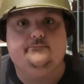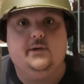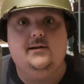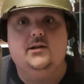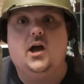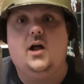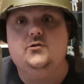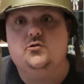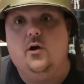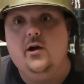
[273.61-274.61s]
In the
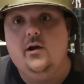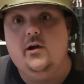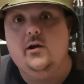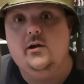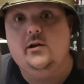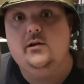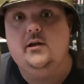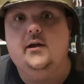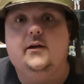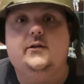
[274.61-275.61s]
country,
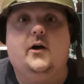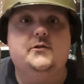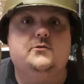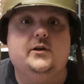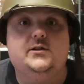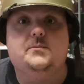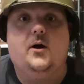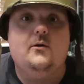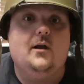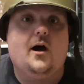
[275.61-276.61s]
does drink,
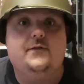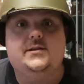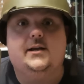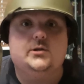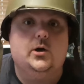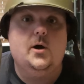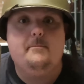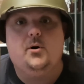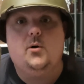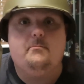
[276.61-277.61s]
smoke, laugh, takes
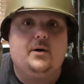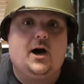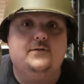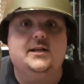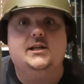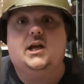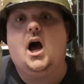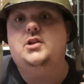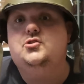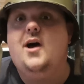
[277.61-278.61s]
her baths in the
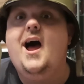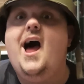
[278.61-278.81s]
country.